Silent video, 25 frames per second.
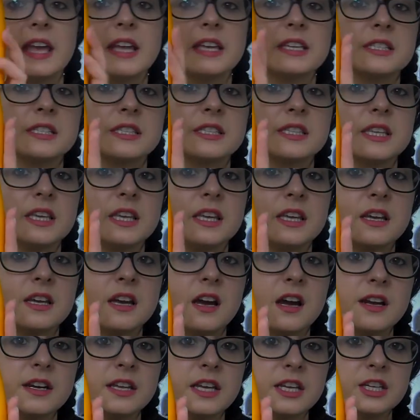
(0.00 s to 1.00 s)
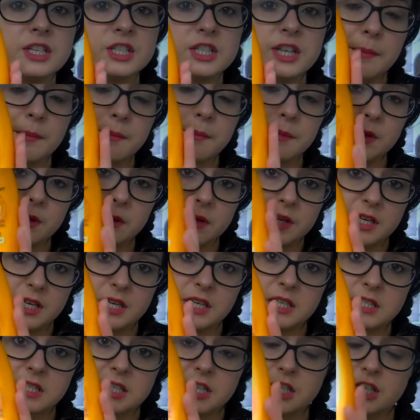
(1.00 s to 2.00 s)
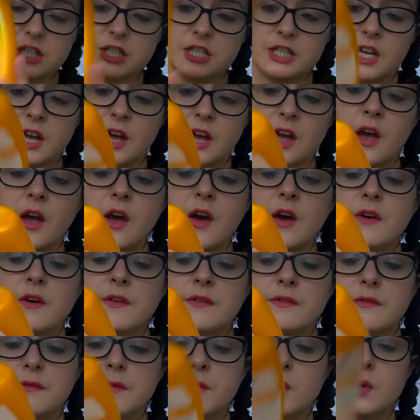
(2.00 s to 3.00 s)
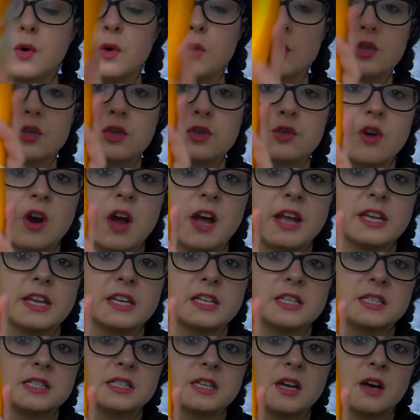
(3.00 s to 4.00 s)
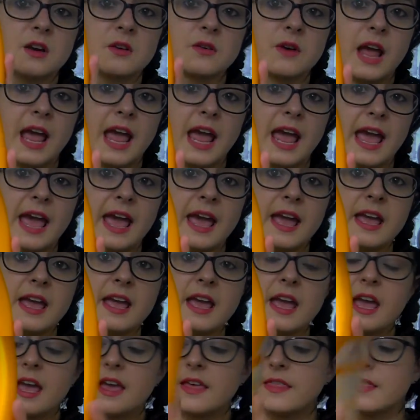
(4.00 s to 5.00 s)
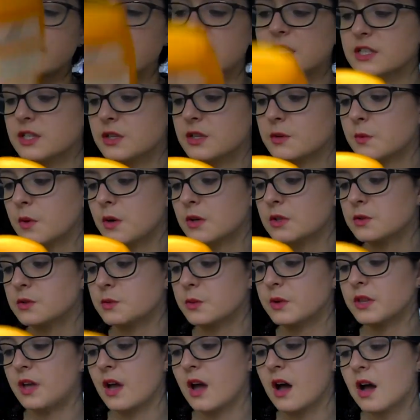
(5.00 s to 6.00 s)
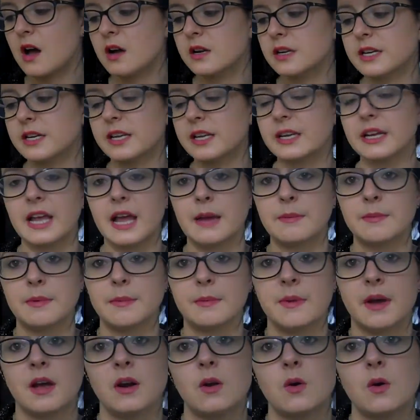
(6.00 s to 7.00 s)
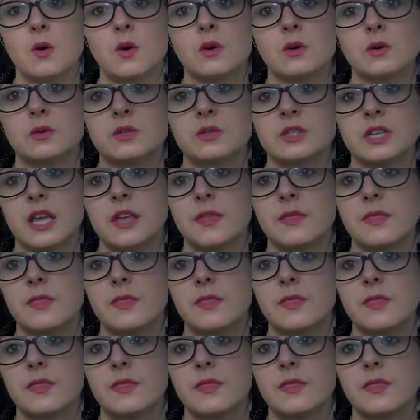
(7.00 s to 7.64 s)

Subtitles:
is the Garnier shampoo and conditioner for dry and dull hair. These are the ones with argan and chamomile oils in